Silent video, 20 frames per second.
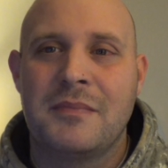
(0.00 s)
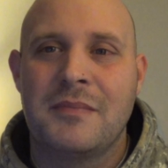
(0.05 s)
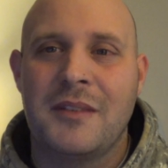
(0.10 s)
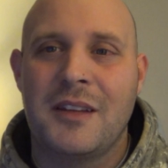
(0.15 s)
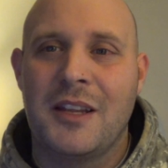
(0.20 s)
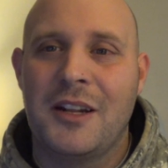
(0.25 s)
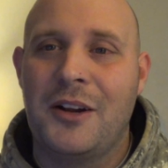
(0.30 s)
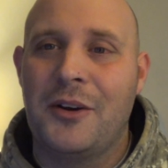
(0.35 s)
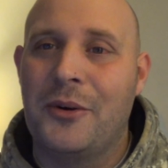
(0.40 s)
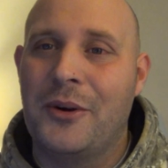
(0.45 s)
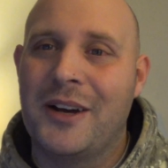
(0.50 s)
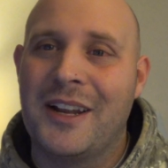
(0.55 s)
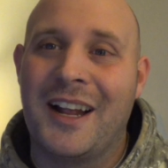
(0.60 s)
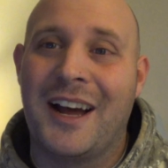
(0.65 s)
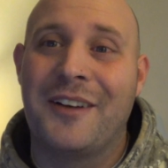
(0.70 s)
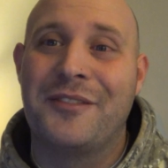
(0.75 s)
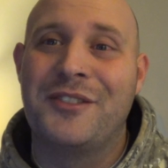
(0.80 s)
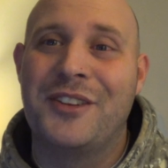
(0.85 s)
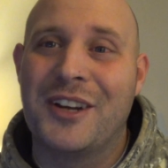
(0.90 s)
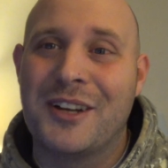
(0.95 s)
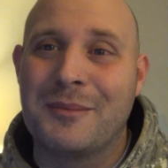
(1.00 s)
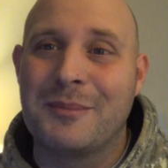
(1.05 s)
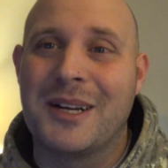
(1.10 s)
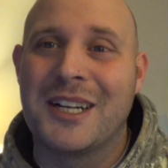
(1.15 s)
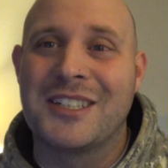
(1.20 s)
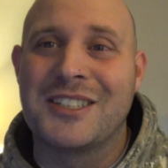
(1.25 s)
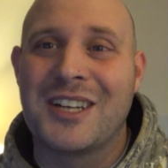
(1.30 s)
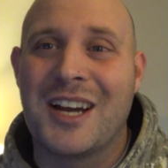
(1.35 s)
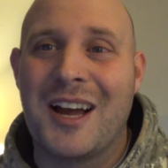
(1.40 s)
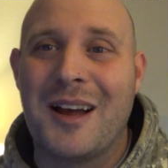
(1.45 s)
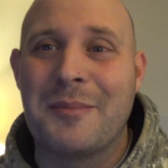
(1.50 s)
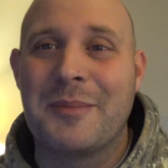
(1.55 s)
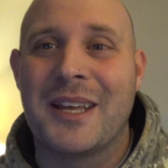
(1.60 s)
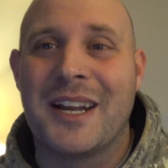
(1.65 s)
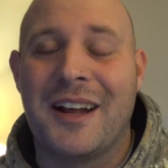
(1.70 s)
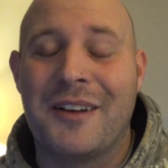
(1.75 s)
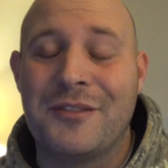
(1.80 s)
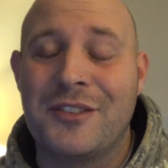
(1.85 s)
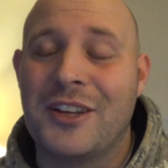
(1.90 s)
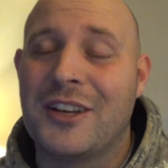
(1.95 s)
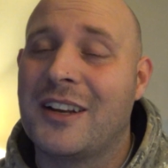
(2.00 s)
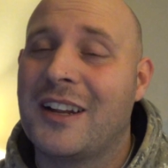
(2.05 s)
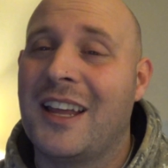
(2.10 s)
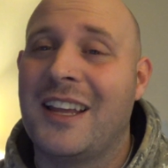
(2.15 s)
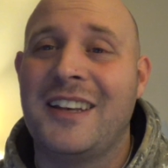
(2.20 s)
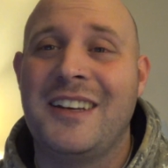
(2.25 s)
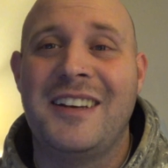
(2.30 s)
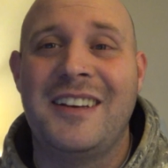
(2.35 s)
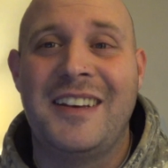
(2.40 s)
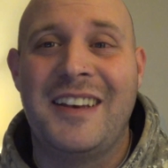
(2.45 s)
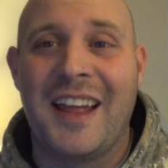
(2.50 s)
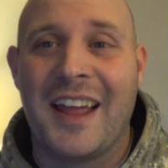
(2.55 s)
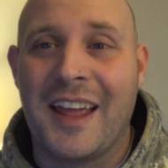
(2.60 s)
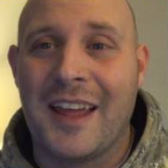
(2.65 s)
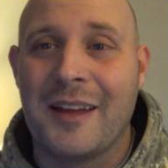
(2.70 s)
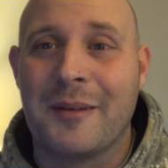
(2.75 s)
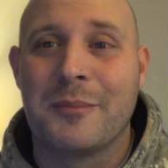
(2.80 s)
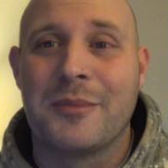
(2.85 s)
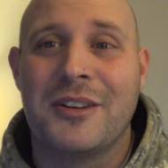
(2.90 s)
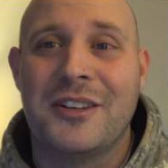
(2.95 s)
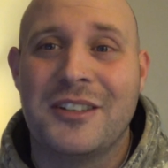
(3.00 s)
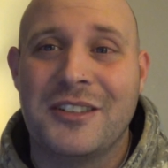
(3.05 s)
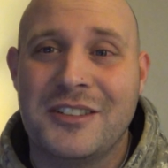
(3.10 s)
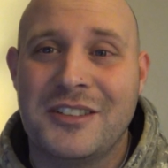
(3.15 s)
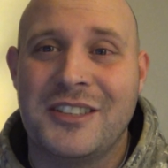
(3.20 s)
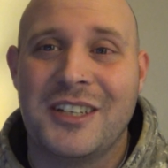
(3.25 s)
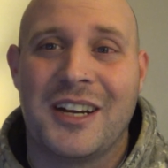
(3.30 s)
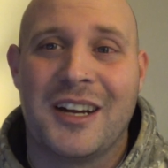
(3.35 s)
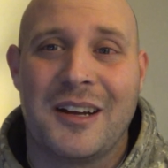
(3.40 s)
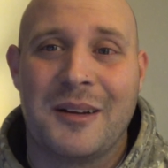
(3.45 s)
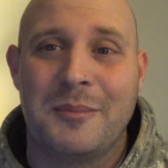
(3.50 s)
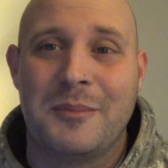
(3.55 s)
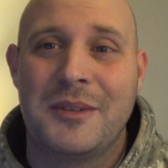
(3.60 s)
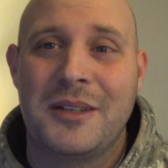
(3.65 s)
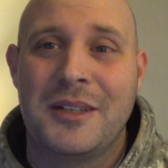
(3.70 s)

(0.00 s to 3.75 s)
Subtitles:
you know what? I've done my job, and I've done a damn good job.